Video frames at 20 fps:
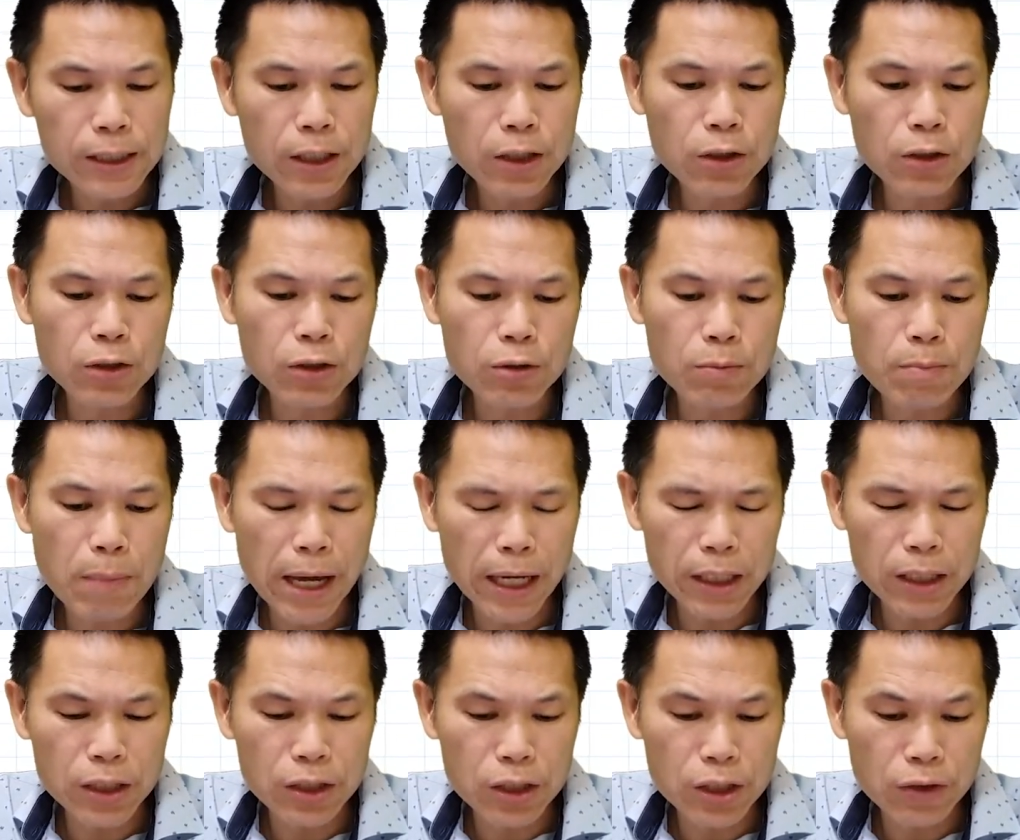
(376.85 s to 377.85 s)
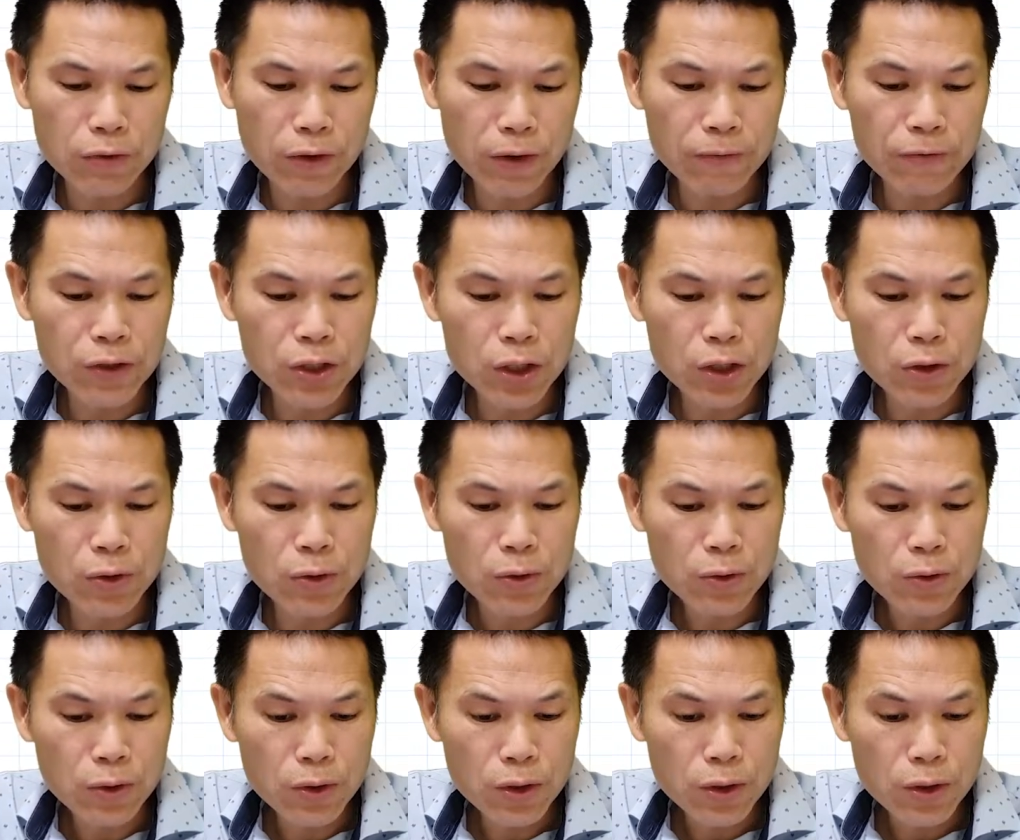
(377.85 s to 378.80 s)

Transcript: equal to magnitude of u